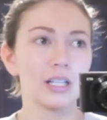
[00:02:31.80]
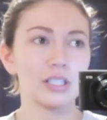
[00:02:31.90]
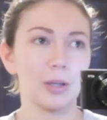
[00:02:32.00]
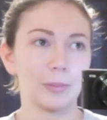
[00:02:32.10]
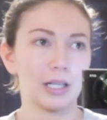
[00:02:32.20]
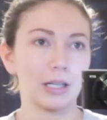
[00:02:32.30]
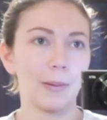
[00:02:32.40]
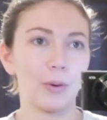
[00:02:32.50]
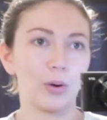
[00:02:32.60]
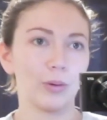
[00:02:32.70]
So I'm gonna
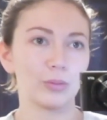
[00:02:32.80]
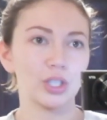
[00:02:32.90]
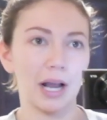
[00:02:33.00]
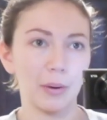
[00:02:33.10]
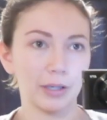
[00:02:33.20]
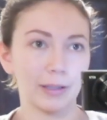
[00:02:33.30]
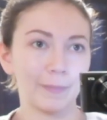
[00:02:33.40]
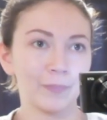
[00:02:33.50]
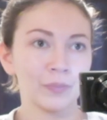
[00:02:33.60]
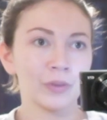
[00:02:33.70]
come home,
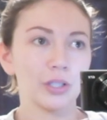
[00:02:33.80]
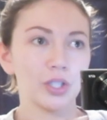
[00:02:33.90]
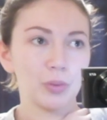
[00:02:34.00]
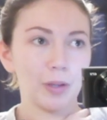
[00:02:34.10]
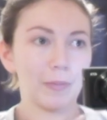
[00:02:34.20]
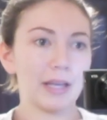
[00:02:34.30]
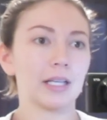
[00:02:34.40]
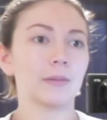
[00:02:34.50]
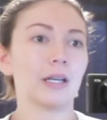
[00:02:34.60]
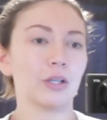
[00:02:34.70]
shower, do my
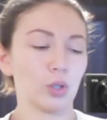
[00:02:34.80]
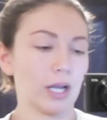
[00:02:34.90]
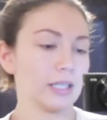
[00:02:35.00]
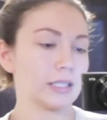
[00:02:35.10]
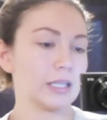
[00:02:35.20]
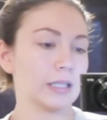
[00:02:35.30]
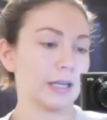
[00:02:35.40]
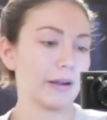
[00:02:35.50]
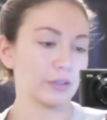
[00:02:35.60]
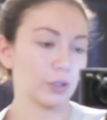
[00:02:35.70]
makeup, get dressed, and then
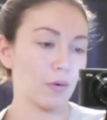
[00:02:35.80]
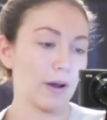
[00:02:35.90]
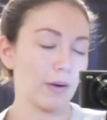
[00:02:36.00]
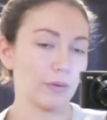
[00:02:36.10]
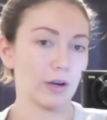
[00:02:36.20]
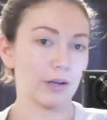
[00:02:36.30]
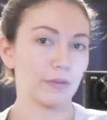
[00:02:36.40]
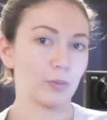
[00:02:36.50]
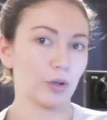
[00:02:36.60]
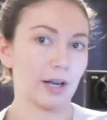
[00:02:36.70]
I have to go out and run a
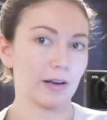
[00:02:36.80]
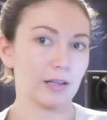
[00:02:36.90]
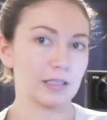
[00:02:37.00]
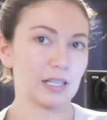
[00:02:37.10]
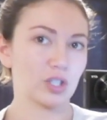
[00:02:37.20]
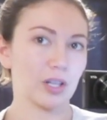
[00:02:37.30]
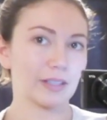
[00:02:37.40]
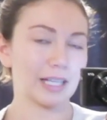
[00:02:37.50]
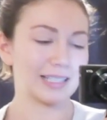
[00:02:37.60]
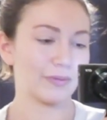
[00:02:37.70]
few more errands. I just have
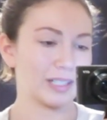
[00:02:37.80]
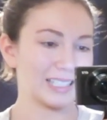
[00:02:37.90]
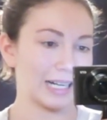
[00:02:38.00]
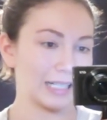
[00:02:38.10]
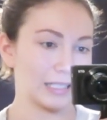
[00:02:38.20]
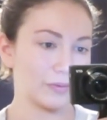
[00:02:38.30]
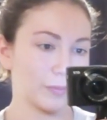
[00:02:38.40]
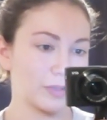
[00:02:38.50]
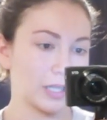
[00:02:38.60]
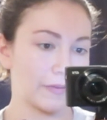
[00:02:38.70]
to get different sizes
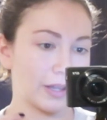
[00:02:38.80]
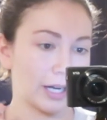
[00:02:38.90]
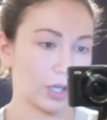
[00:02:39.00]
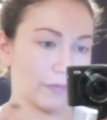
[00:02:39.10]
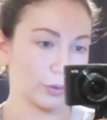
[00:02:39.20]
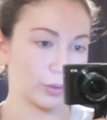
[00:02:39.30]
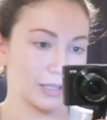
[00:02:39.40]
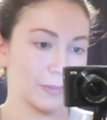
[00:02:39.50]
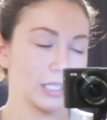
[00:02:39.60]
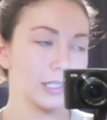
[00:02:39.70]
from stuff that I got for
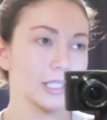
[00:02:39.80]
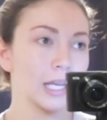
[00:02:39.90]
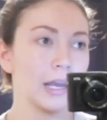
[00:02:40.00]
Christmas.